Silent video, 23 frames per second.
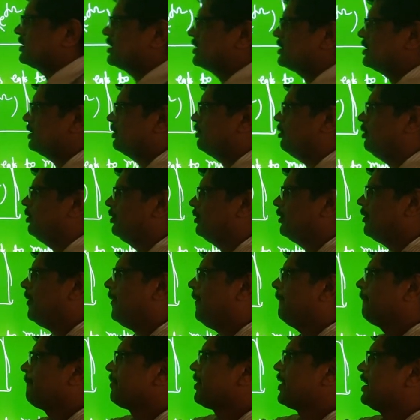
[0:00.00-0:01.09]
output
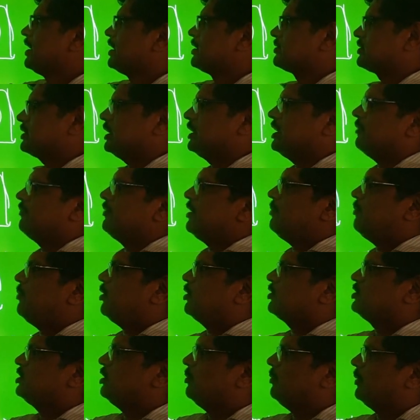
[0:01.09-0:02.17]
RHS is equal to